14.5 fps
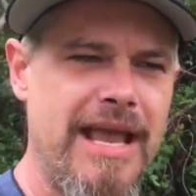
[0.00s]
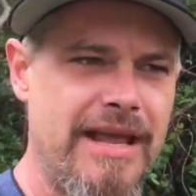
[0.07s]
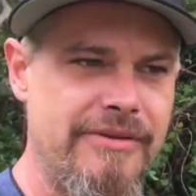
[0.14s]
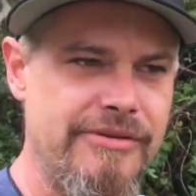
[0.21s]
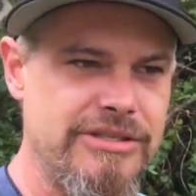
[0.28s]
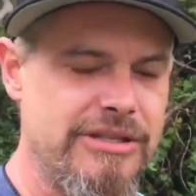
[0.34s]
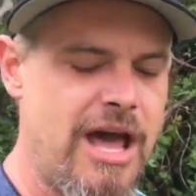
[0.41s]

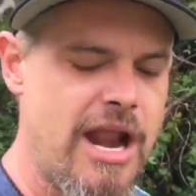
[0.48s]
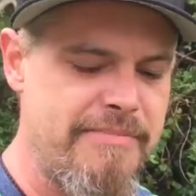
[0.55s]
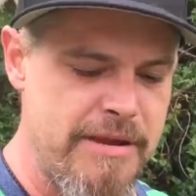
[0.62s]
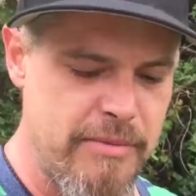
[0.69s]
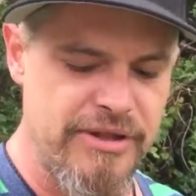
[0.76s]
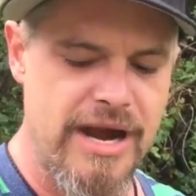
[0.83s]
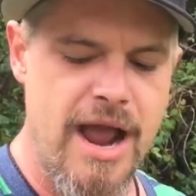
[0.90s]
man. There's a lot of
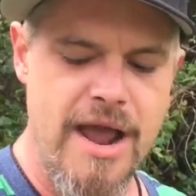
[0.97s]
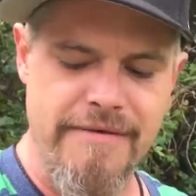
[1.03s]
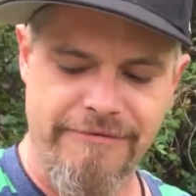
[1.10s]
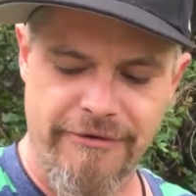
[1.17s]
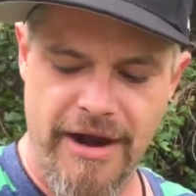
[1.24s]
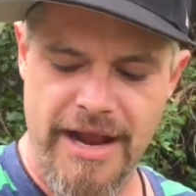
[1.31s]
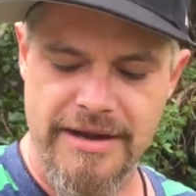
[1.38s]
people that I
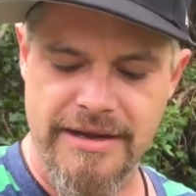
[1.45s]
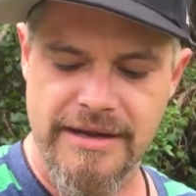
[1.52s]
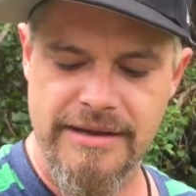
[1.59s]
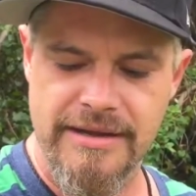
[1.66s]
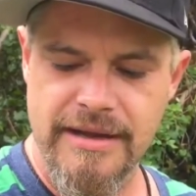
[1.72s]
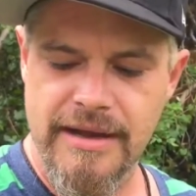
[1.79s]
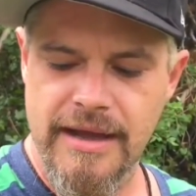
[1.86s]

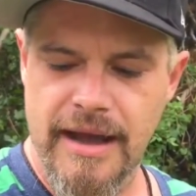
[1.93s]
unfriended.